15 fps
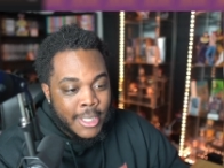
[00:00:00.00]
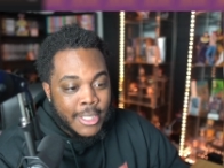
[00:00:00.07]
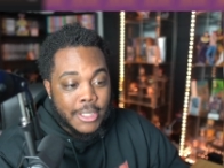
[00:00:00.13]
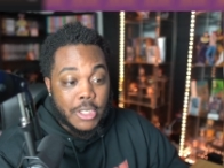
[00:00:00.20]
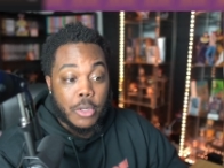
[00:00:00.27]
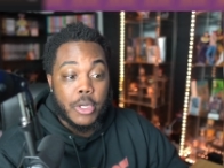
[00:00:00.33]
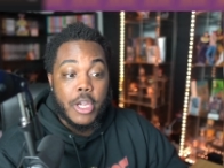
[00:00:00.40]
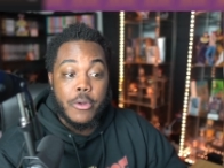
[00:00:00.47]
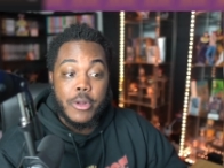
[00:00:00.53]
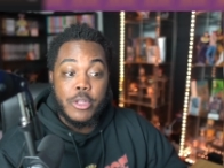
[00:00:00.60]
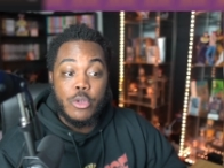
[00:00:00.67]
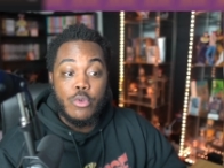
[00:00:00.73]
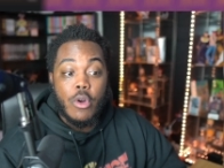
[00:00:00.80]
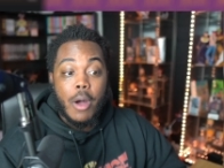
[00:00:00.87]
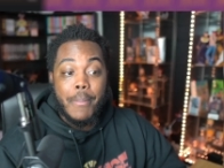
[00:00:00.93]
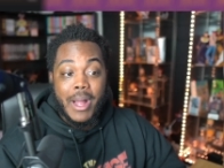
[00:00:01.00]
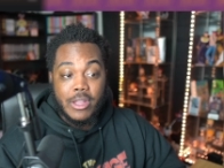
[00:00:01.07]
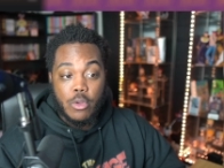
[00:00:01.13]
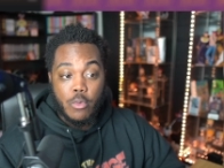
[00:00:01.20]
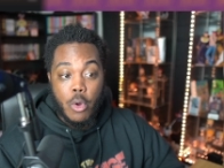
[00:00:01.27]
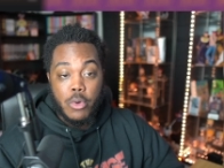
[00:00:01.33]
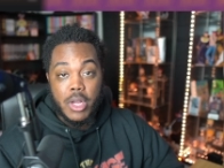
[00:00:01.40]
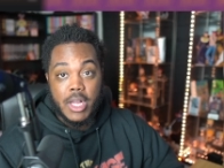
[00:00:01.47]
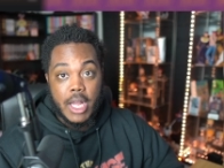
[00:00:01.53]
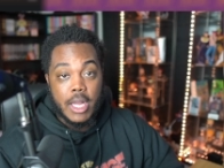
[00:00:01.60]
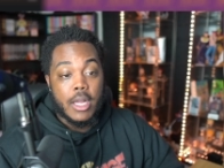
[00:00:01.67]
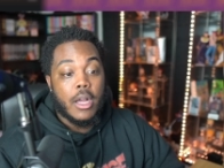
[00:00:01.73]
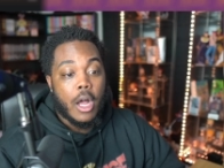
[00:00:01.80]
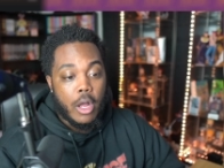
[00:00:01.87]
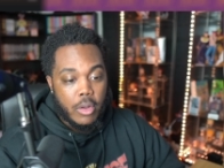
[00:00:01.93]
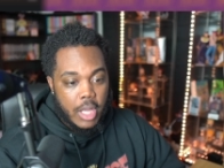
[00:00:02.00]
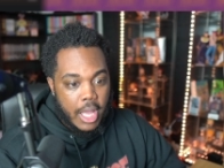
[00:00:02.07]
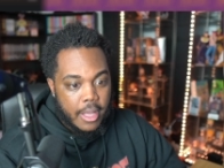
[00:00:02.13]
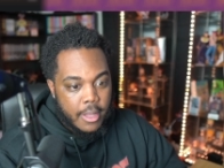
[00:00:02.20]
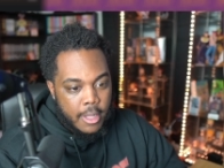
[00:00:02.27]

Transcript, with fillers: So Kira knew about the Rokakaka. Okay.